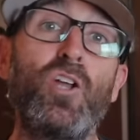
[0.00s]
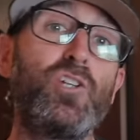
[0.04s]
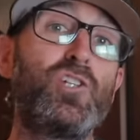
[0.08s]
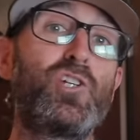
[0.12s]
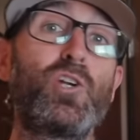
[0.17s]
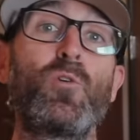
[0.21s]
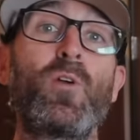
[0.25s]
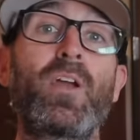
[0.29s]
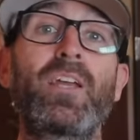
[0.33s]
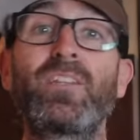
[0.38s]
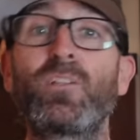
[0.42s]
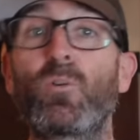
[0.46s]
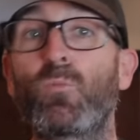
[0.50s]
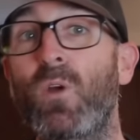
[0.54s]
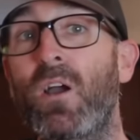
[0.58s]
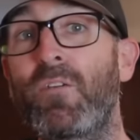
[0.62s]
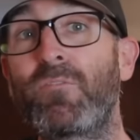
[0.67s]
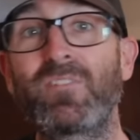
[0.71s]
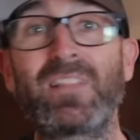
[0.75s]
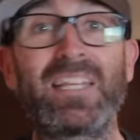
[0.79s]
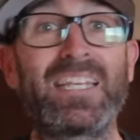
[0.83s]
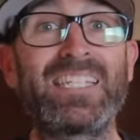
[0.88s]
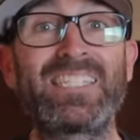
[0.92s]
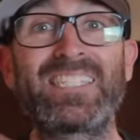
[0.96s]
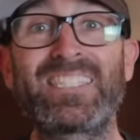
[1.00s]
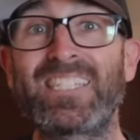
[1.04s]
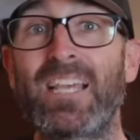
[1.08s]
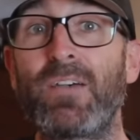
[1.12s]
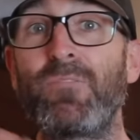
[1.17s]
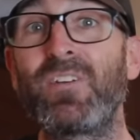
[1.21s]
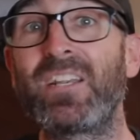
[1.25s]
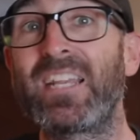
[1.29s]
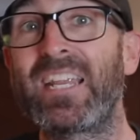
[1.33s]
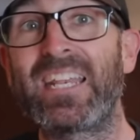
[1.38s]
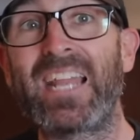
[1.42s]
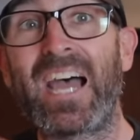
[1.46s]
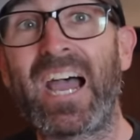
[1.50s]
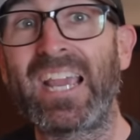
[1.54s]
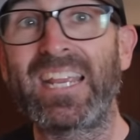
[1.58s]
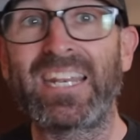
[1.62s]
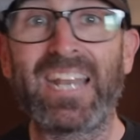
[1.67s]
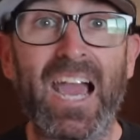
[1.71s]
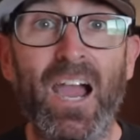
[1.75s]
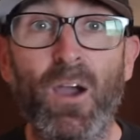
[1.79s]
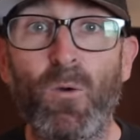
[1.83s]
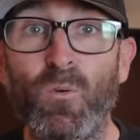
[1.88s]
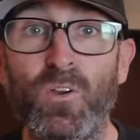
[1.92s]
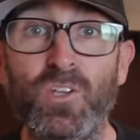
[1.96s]
during the roughly 7 to 9
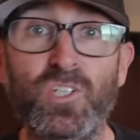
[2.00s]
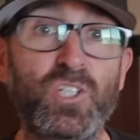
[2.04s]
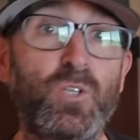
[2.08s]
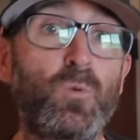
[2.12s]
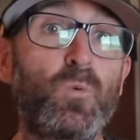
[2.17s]
hours